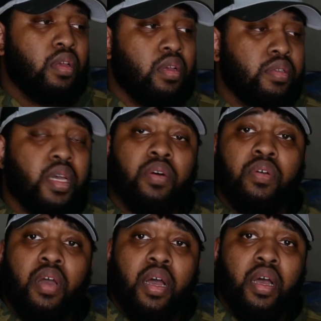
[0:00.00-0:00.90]
So,
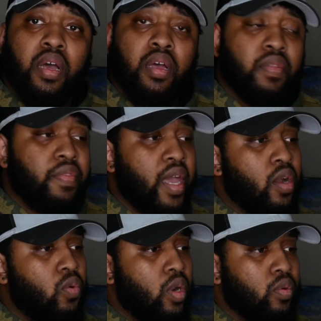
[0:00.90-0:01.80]

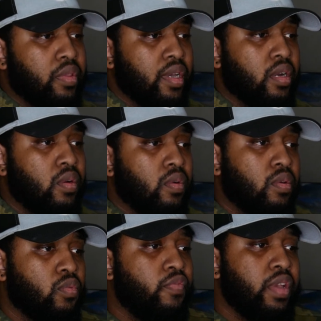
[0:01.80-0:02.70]
that quote, though,
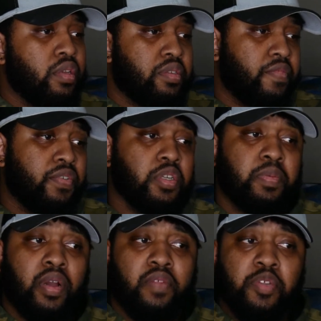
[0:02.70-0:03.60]
reveals the first
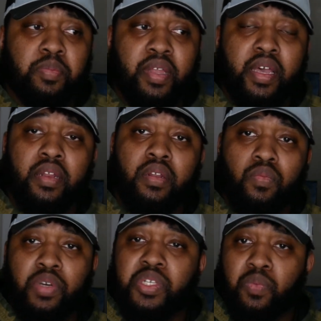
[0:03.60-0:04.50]
part of his plan,
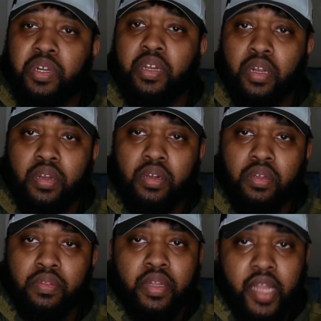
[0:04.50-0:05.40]
which would
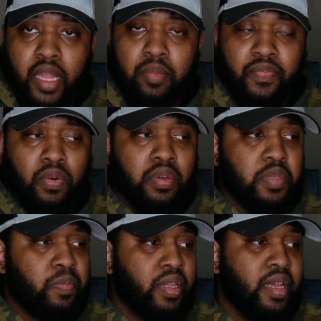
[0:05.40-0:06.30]
occur the day before his
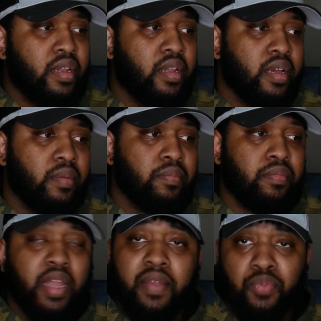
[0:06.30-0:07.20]
planned day of